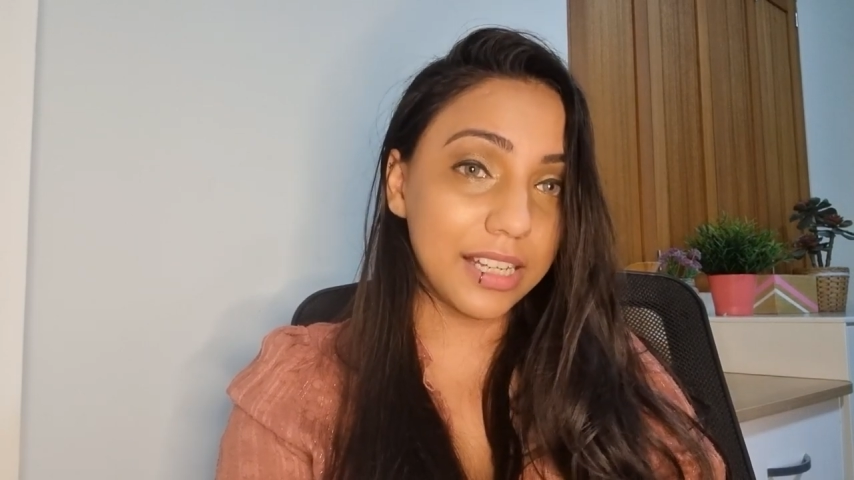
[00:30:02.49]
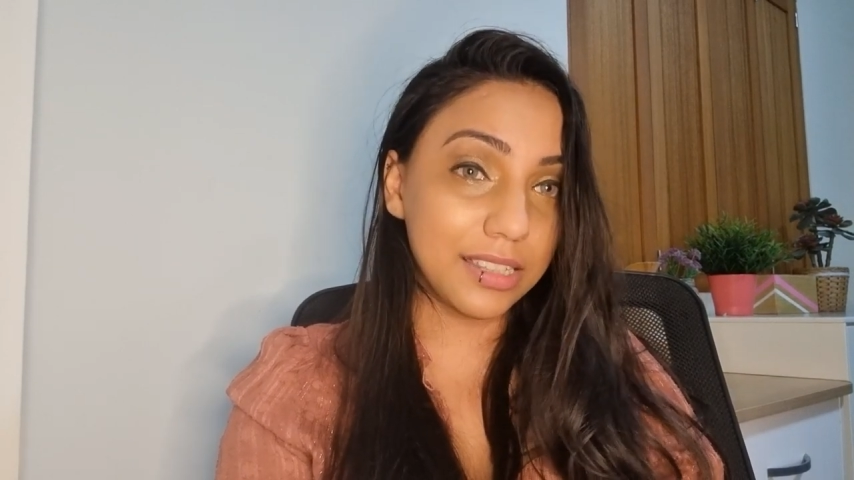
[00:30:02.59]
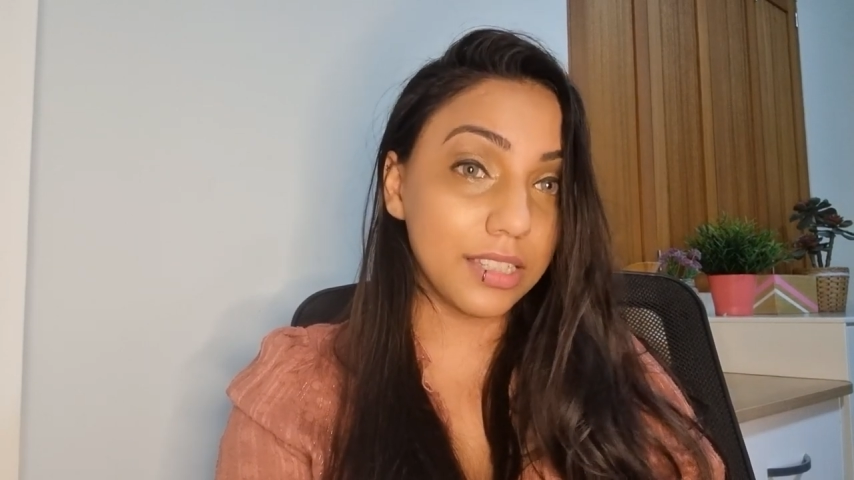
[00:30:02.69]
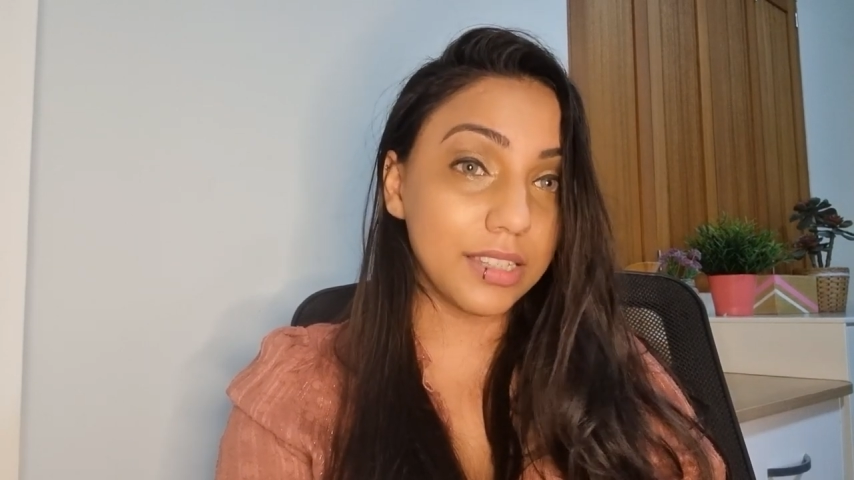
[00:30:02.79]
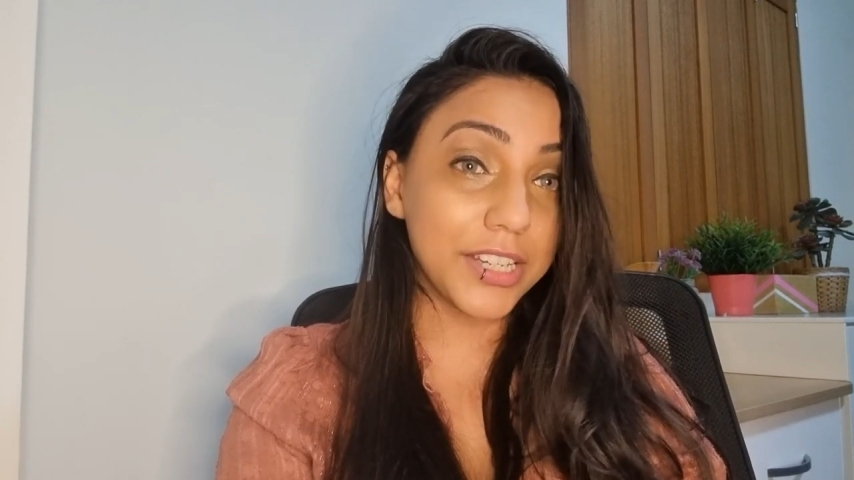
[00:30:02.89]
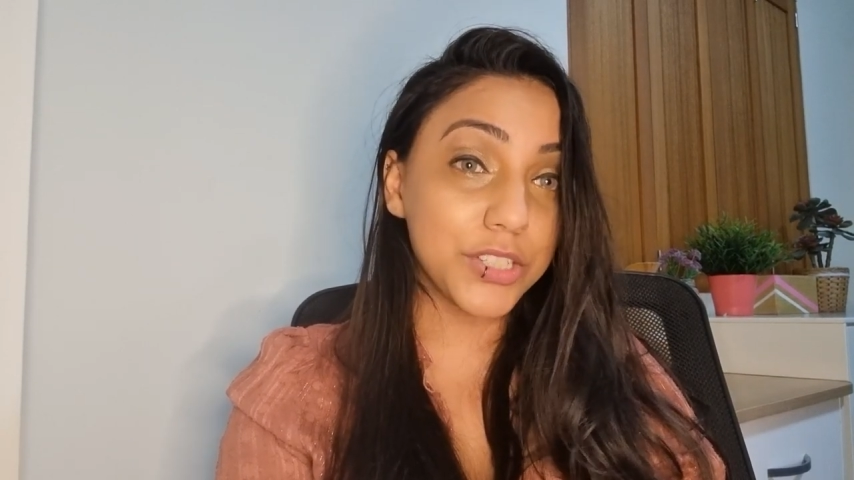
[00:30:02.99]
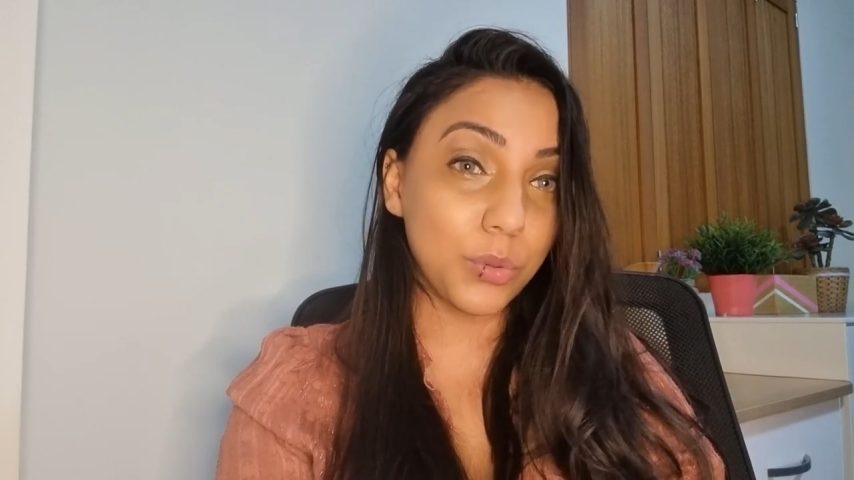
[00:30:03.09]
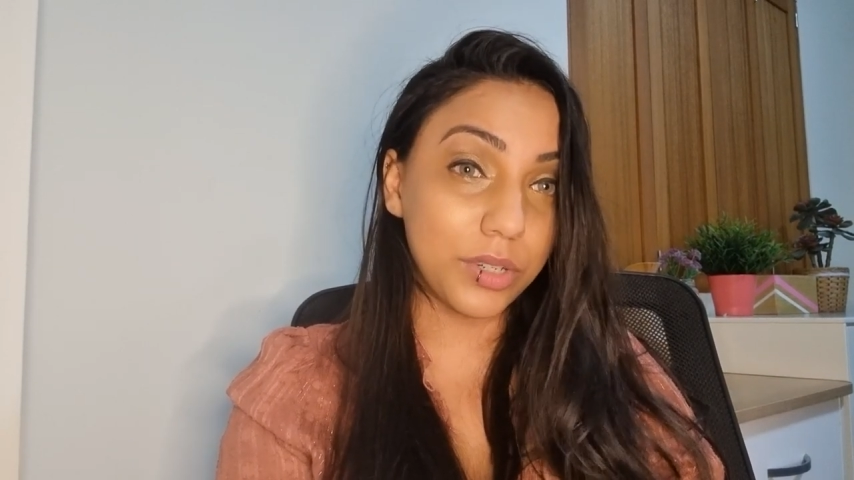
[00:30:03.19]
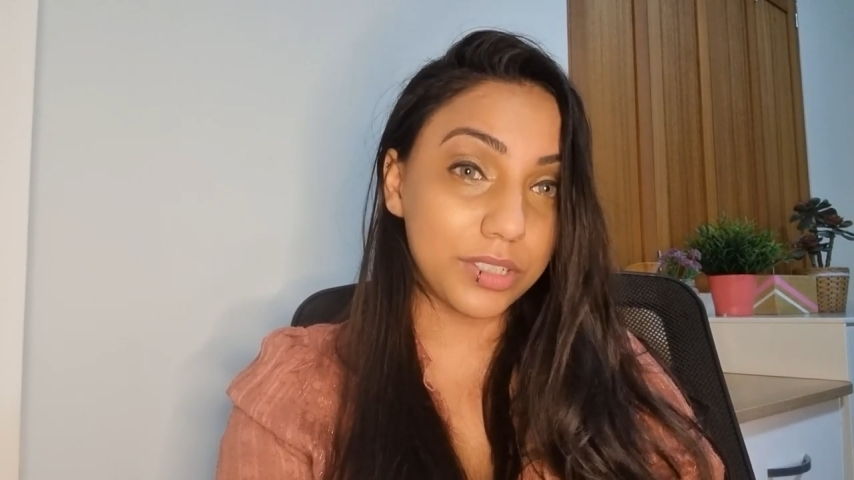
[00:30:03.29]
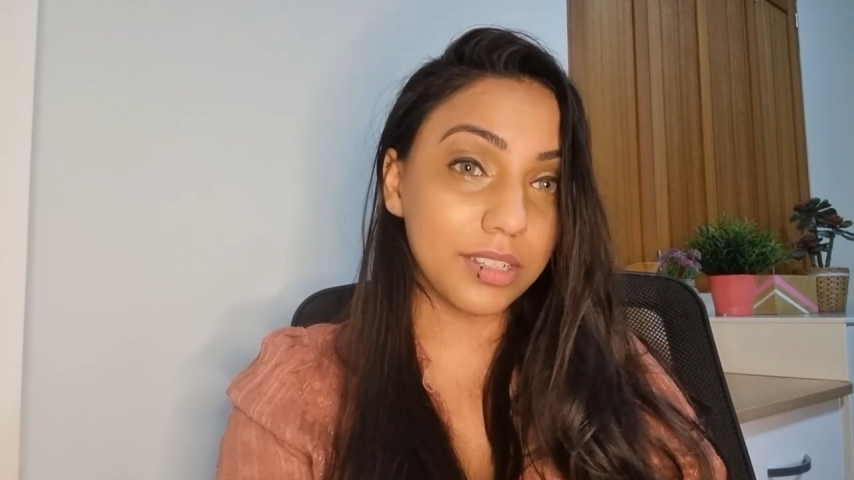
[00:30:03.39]
and then they
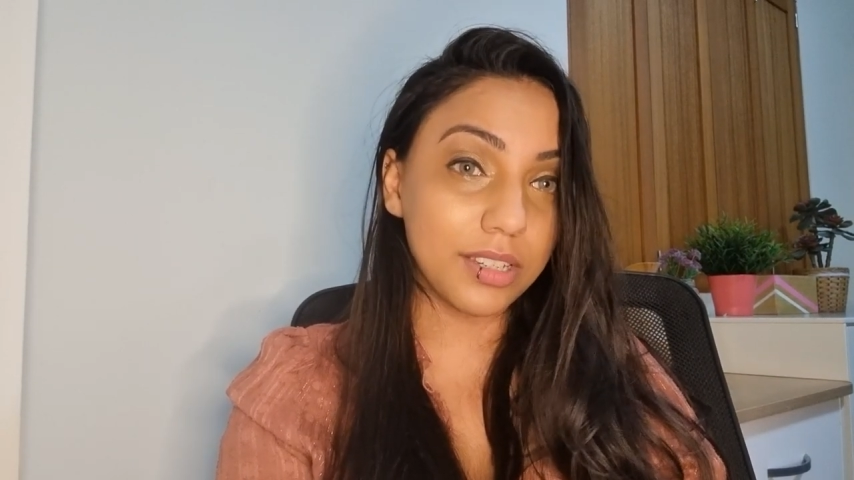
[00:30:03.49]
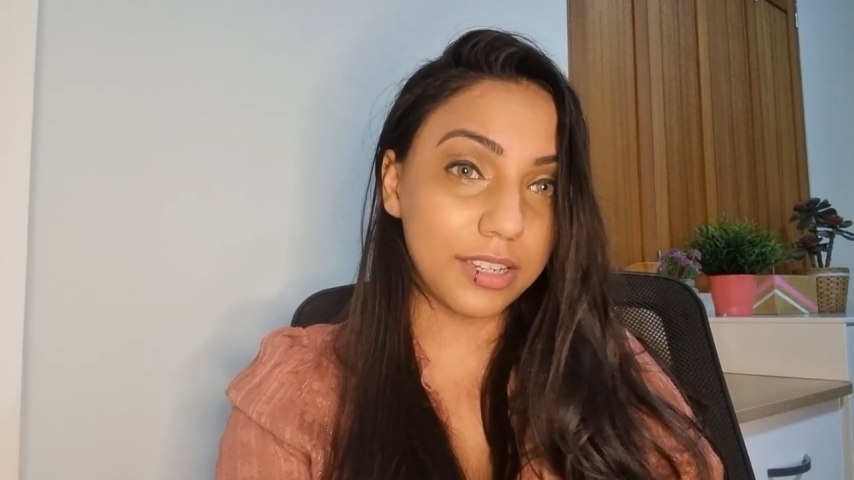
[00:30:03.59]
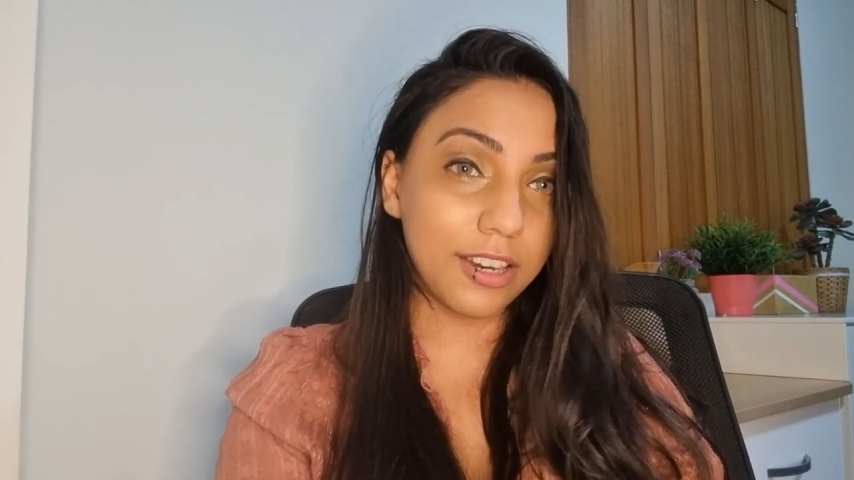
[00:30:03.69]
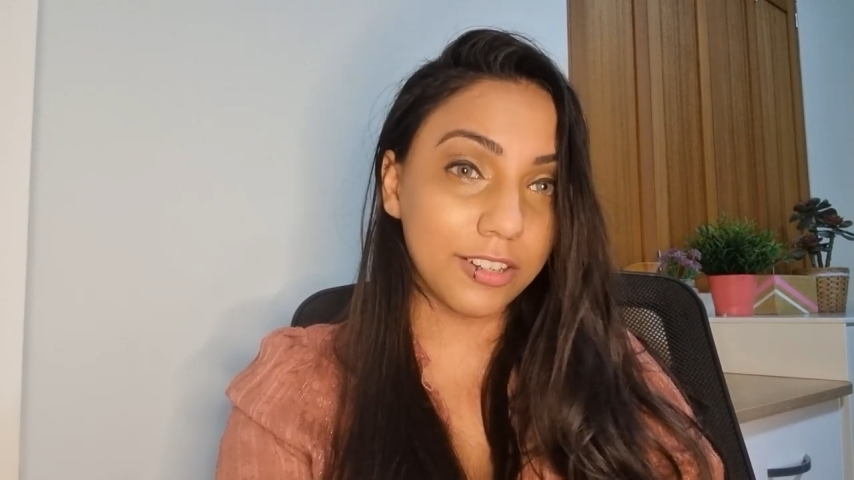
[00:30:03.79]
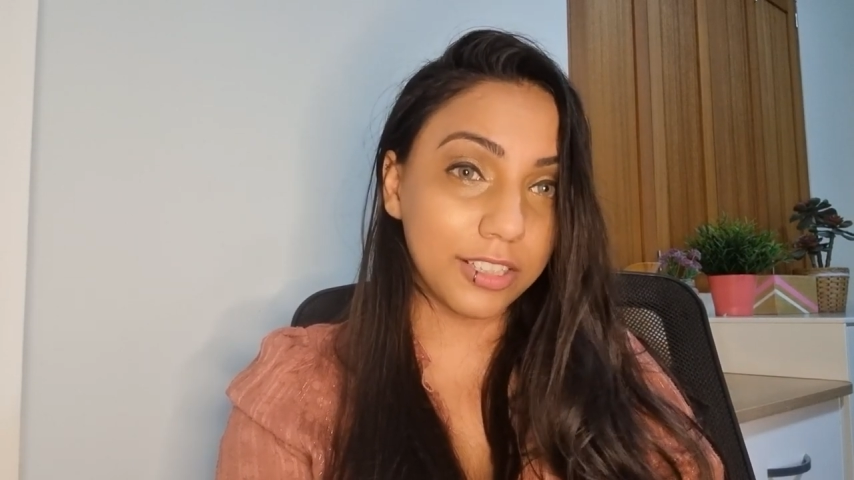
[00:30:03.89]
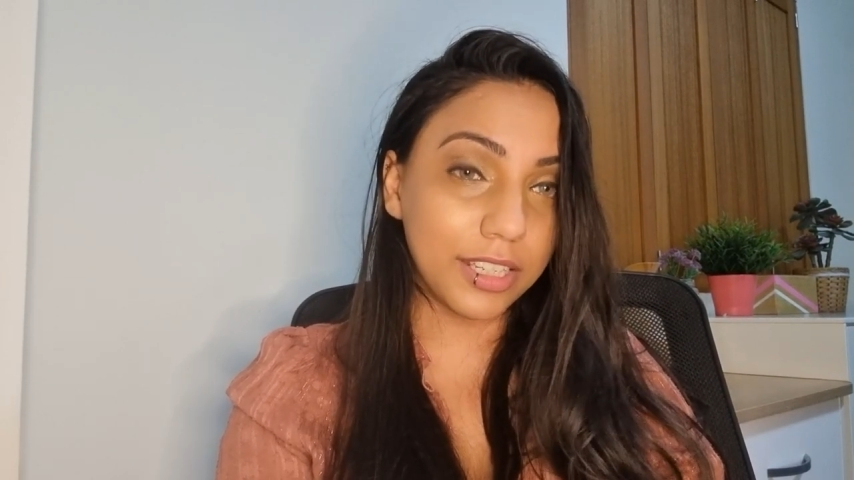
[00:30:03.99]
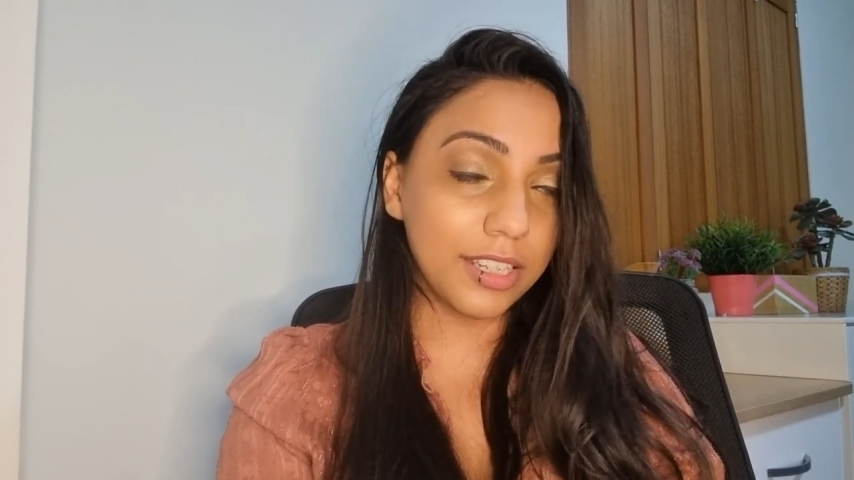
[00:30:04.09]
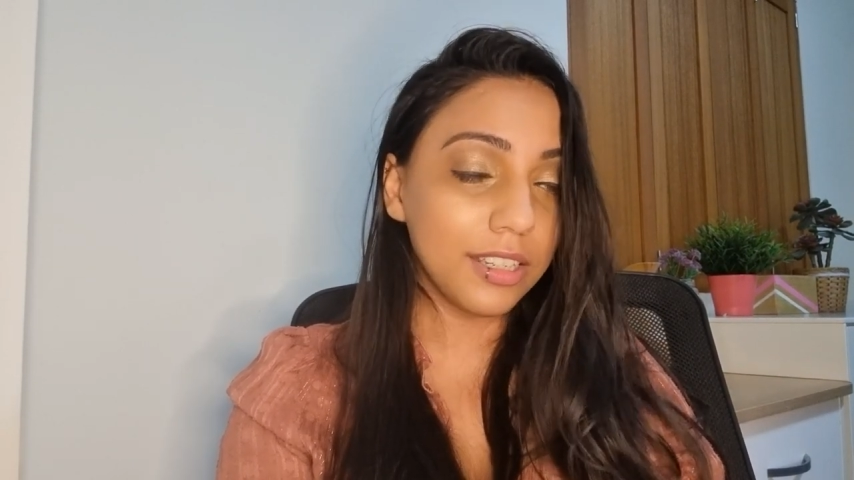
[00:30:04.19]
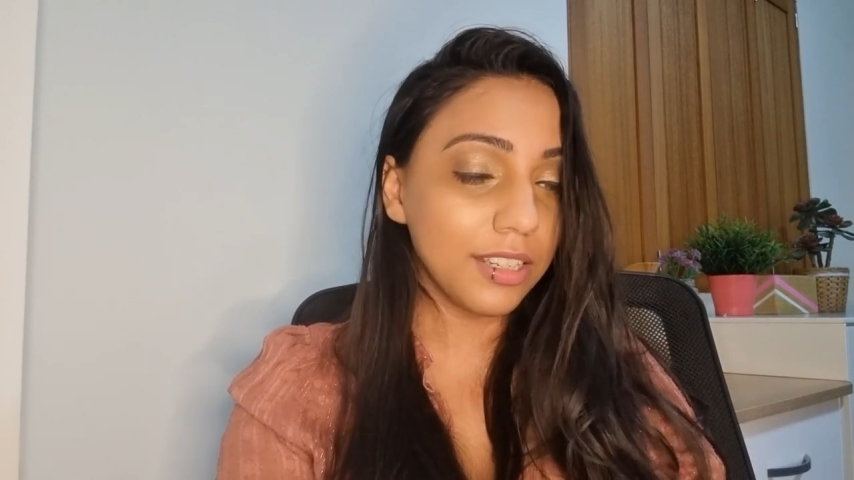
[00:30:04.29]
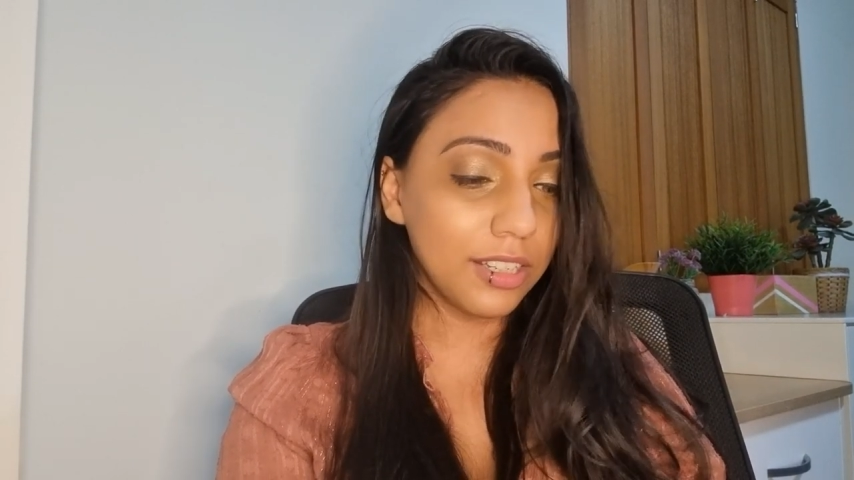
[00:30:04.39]
saw it in the early